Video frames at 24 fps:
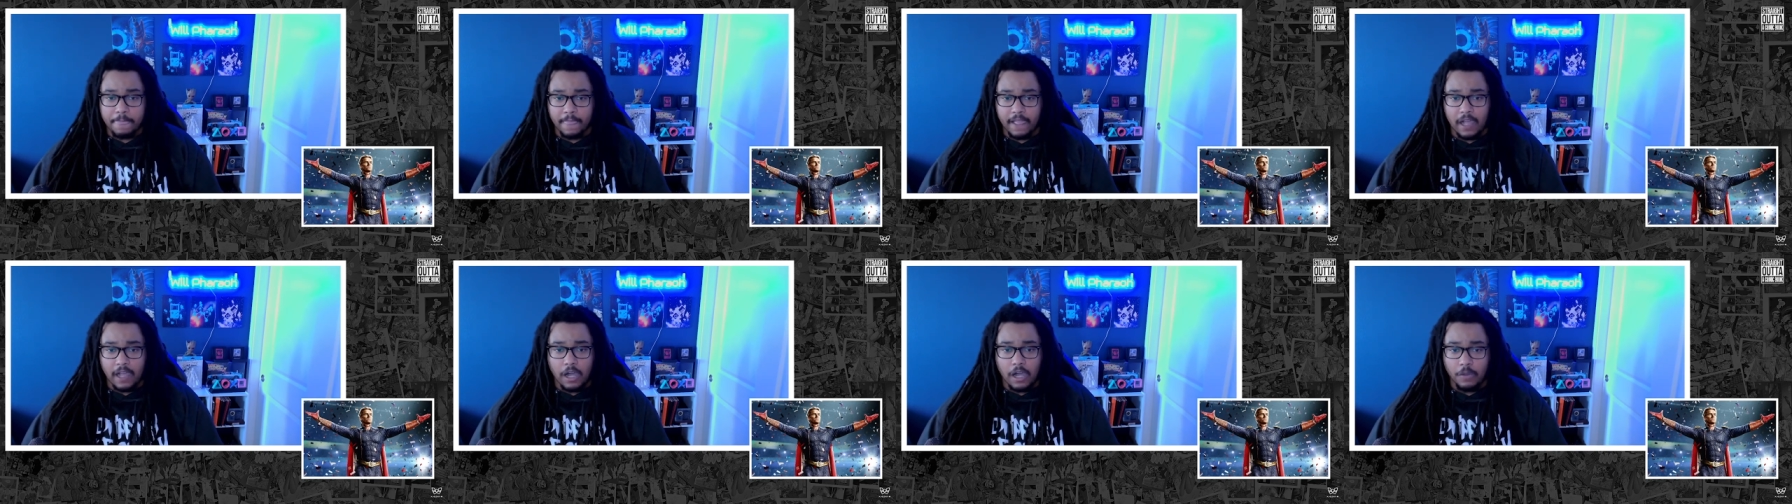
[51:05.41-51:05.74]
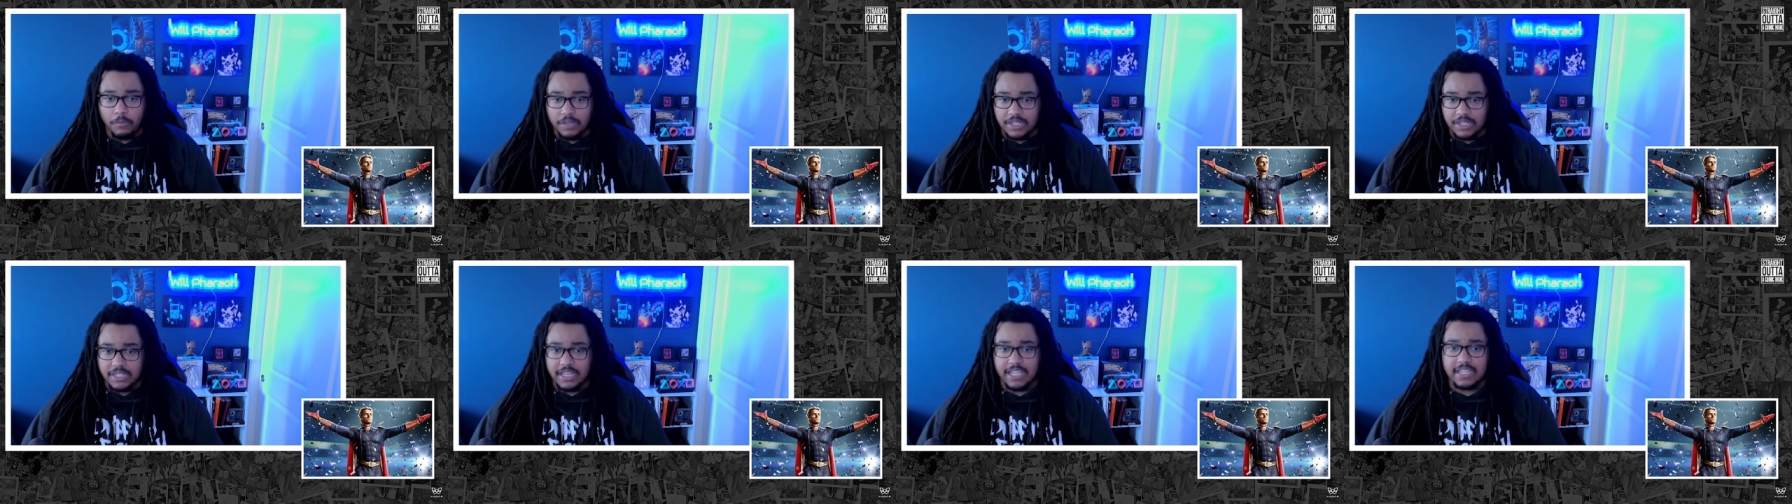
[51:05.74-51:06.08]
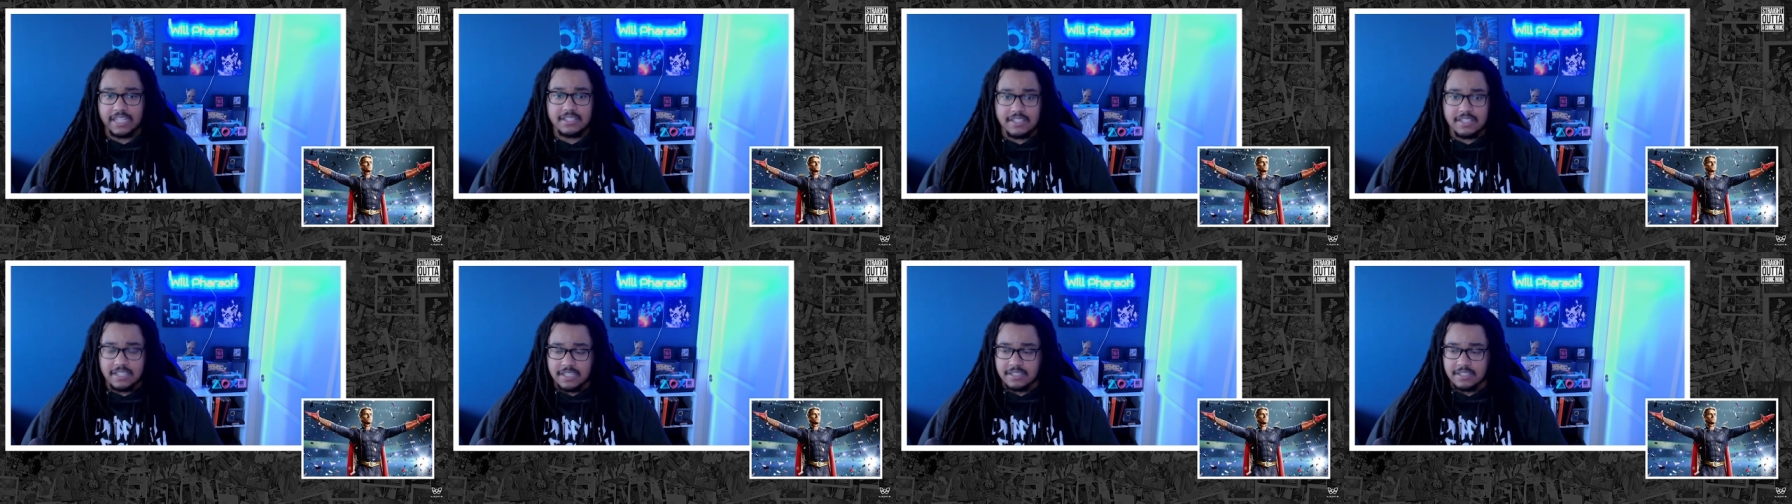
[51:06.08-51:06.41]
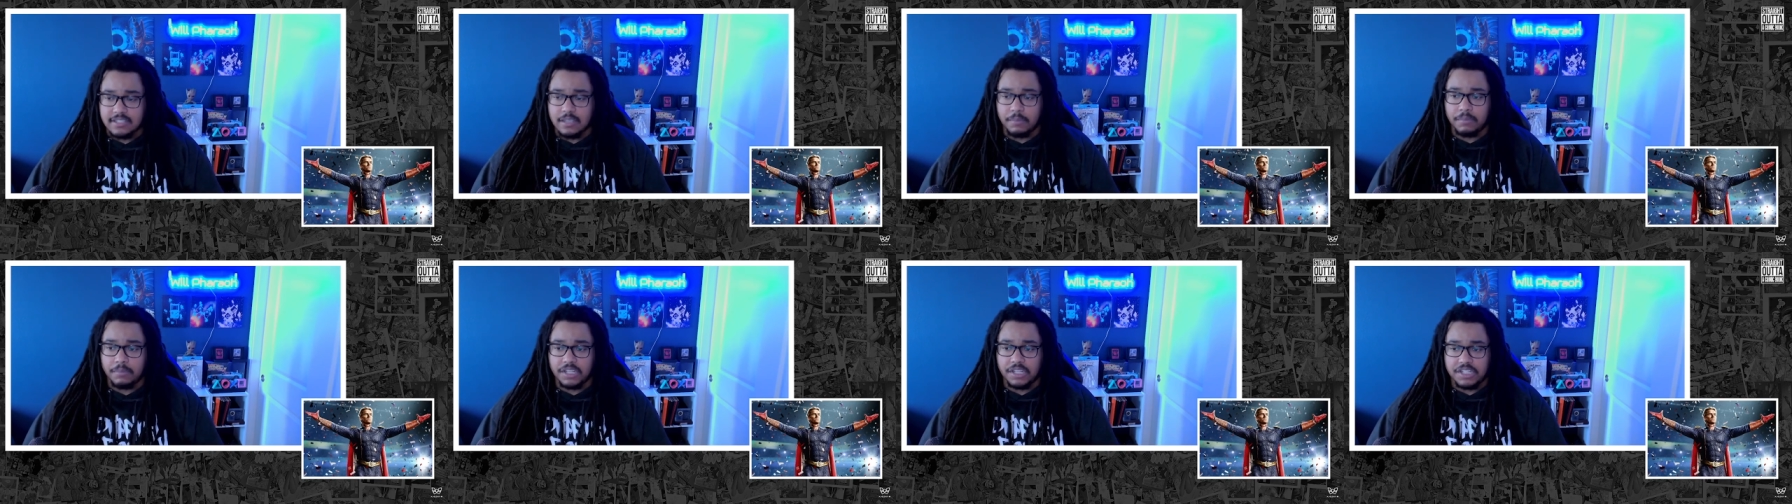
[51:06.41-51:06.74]
we did see
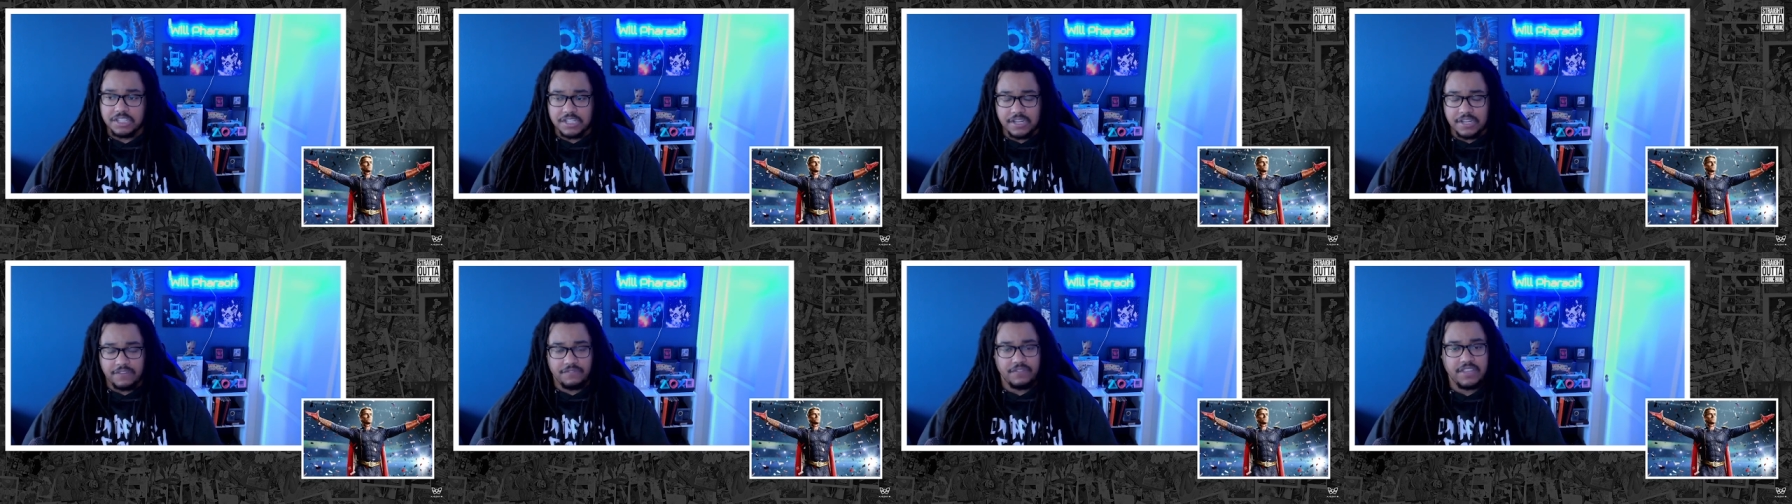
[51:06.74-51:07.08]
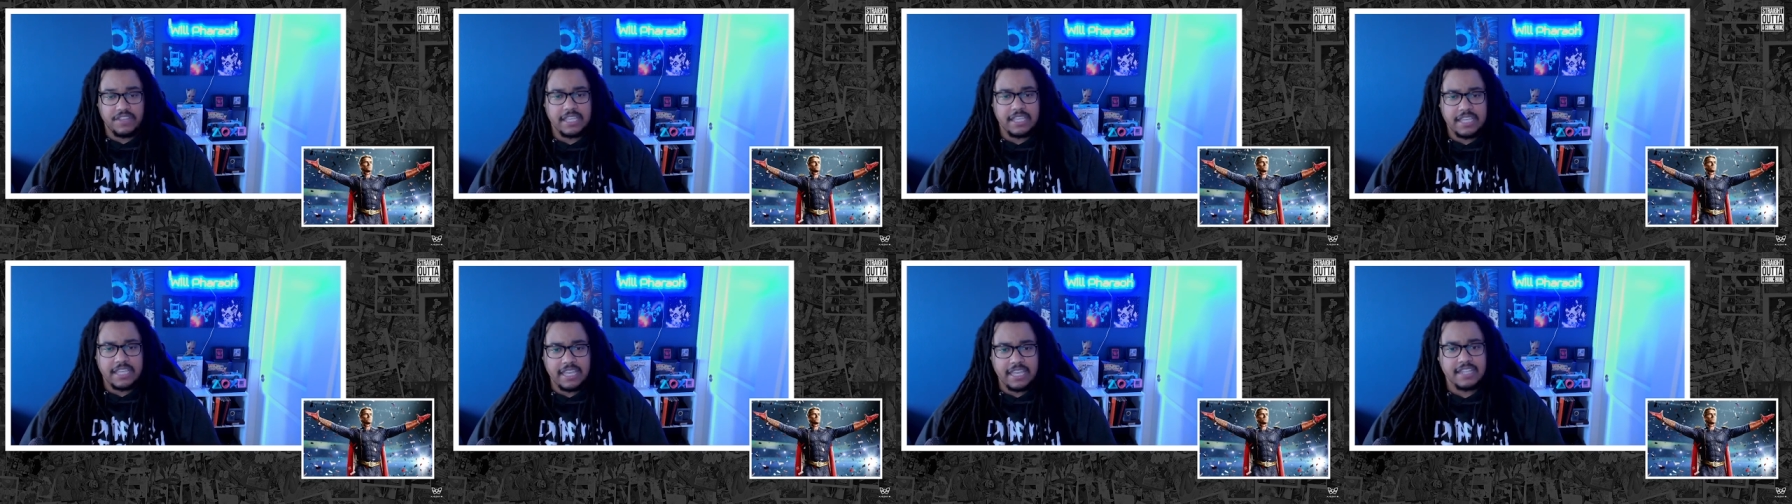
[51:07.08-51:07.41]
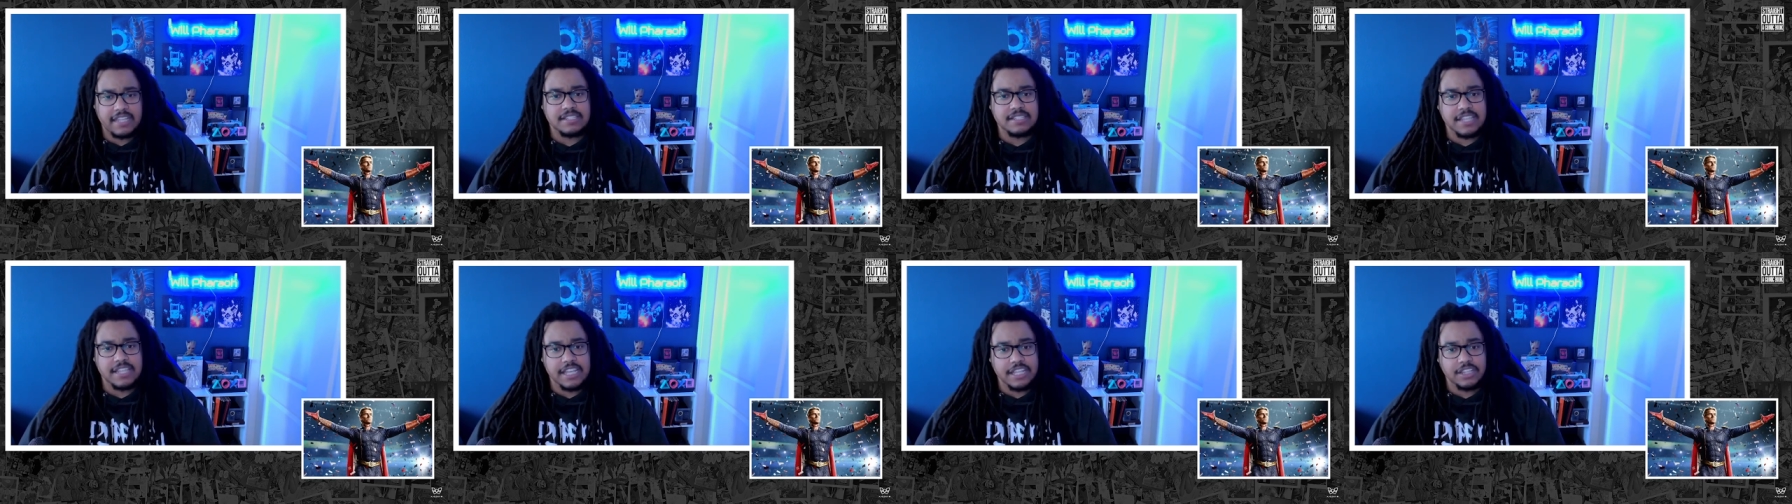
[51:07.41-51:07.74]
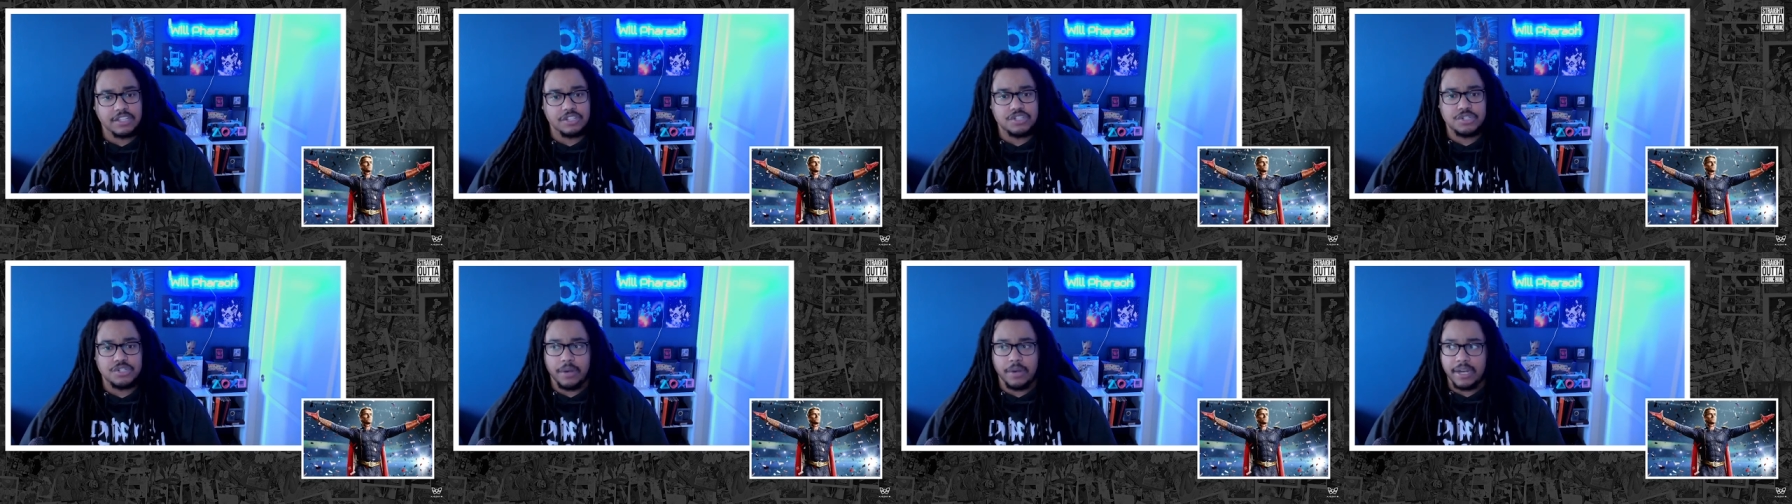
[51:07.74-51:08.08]
some of the Gen V kids in
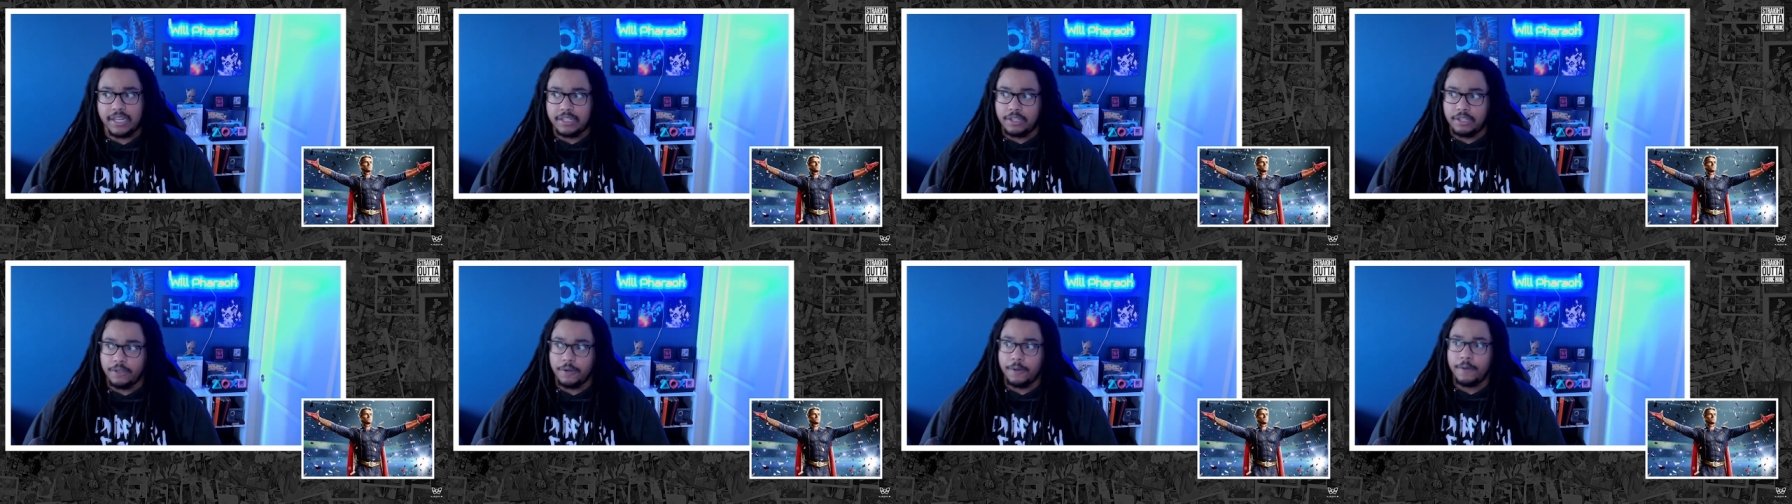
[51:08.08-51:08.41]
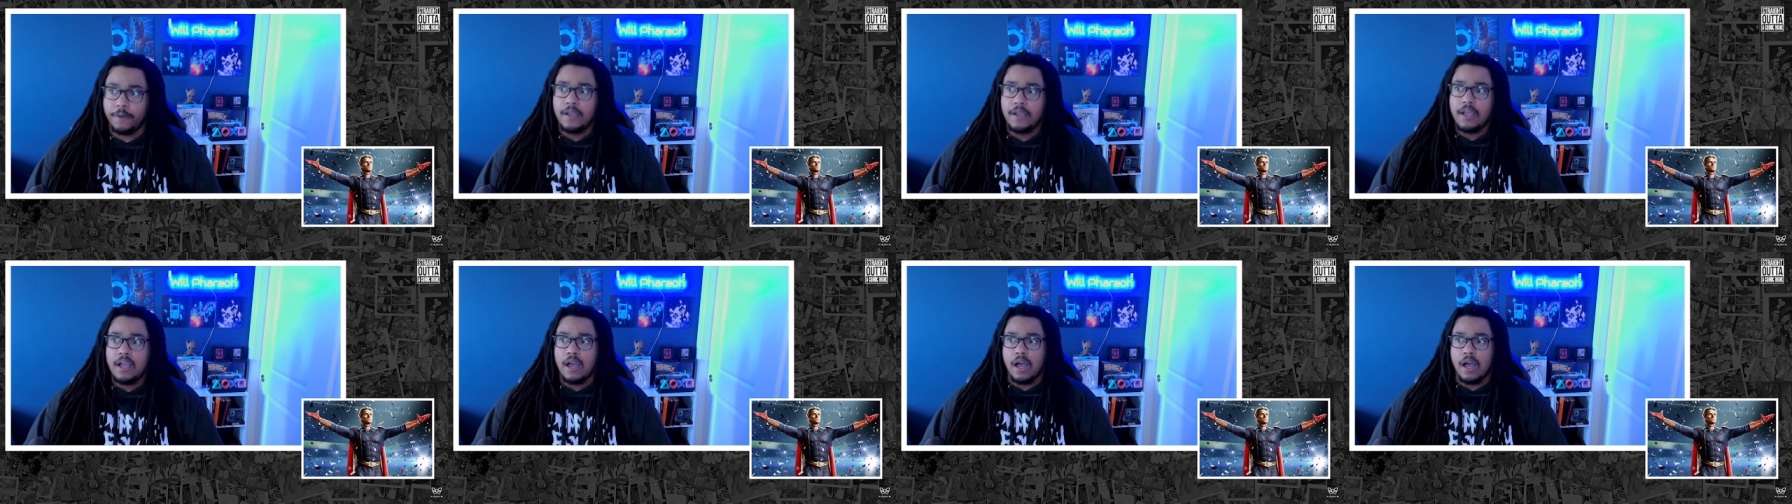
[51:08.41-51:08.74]
the trailer.